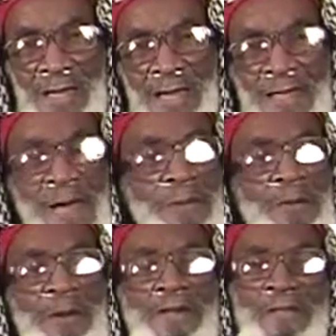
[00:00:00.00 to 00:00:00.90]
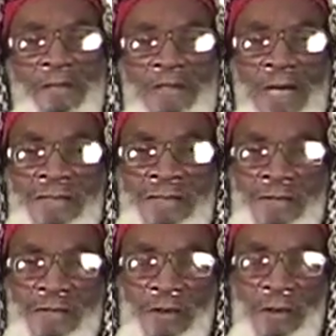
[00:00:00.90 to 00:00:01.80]
and every one of us had
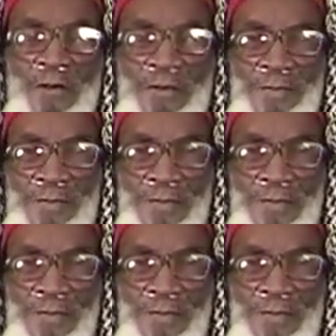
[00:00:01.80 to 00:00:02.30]
suits on.